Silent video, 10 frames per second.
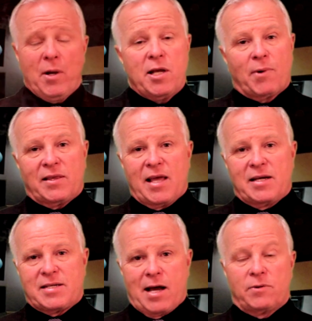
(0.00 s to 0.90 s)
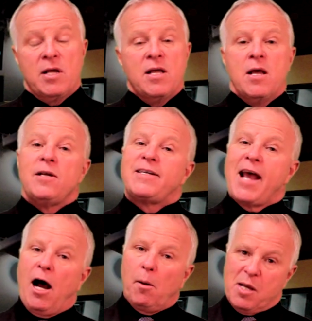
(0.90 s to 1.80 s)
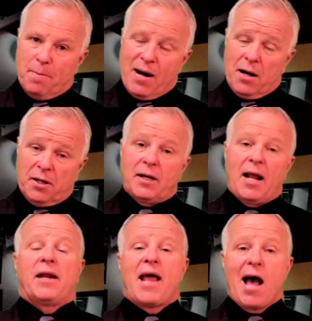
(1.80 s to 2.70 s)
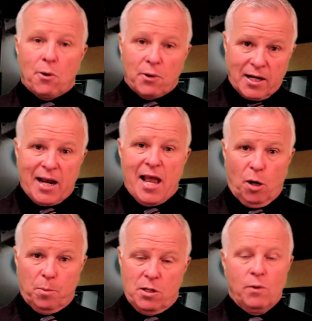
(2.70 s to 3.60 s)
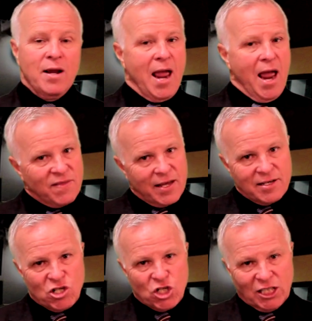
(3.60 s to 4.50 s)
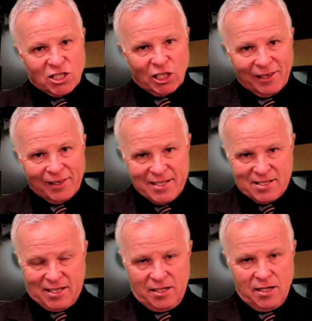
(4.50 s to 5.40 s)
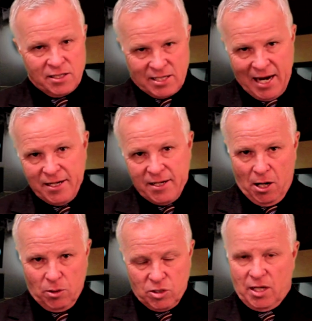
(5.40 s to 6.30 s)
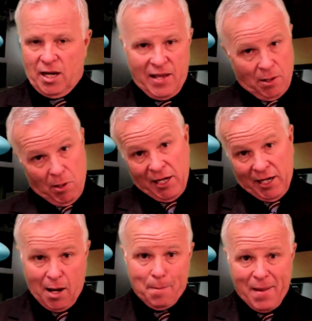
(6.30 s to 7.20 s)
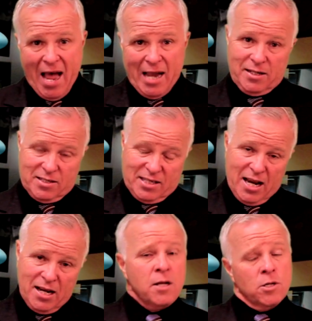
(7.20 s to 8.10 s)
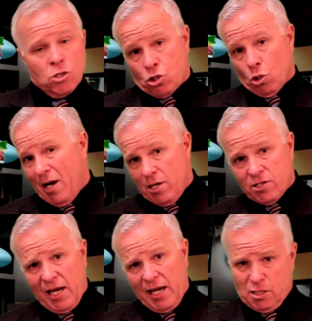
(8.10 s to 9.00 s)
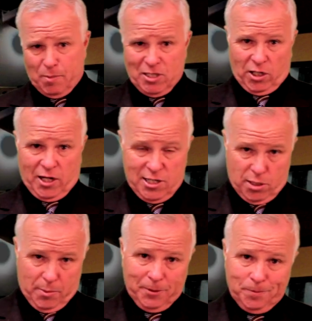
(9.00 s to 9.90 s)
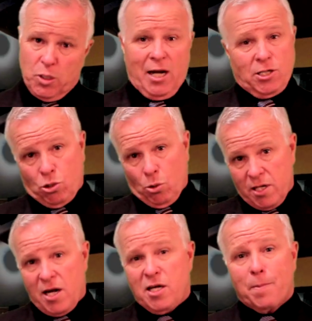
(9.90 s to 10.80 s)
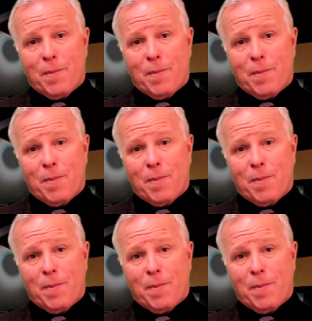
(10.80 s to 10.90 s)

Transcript: want you to write that down. Tell me about it and how can I help you? And then just listen. Take notes, and then I want you to come back and say, so what you're saying is, Mr. Customer, you got shorted in your